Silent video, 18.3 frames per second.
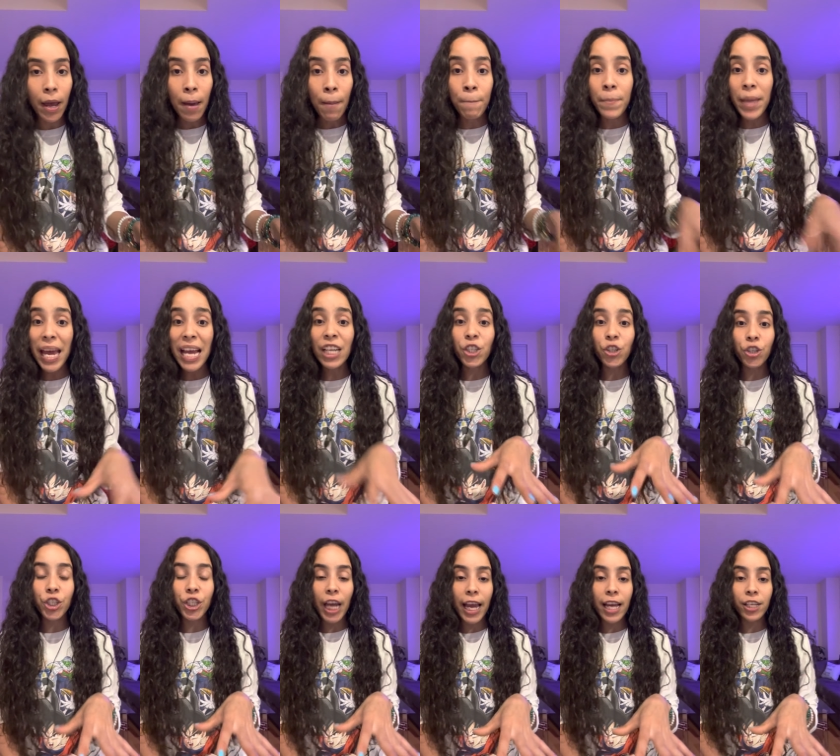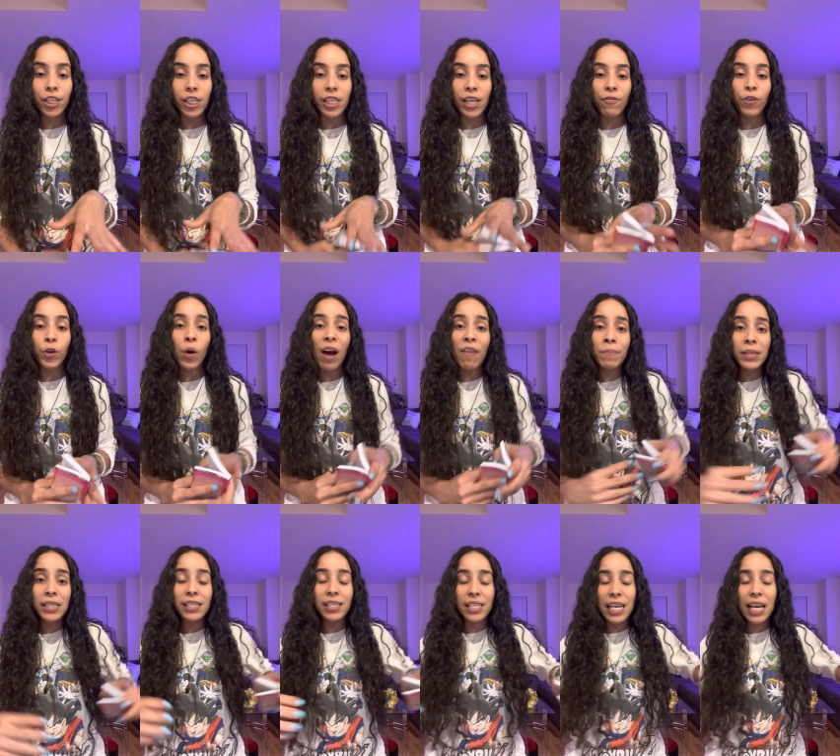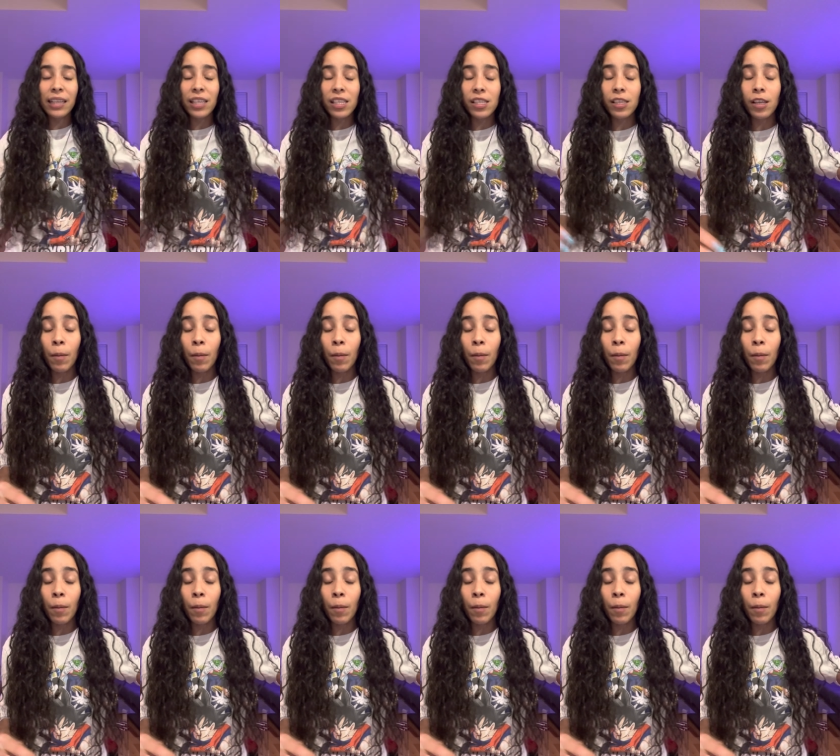Major changes. If you have been seeing this